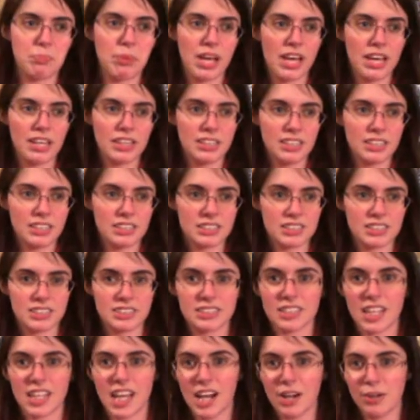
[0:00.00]

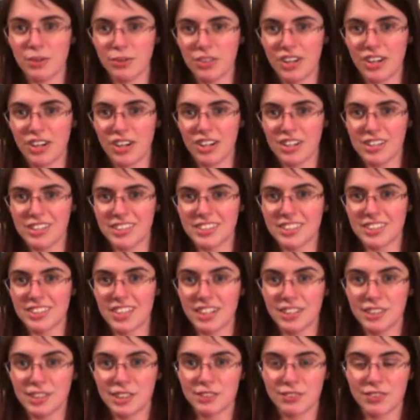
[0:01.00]
Bandits, outlaws,
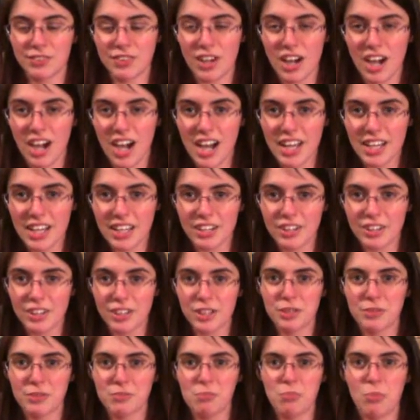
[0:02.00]
guns for
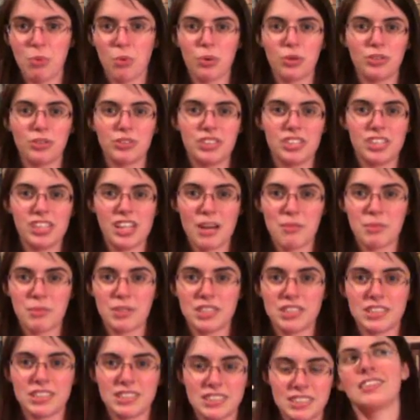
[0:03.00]
hire, moral
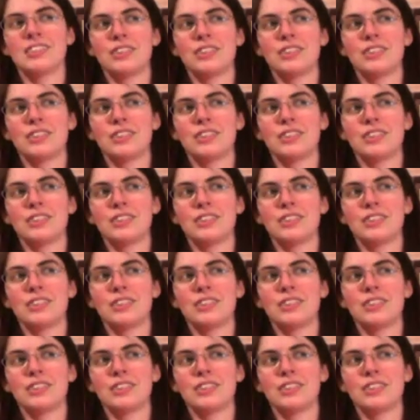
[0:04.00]
dilemmas.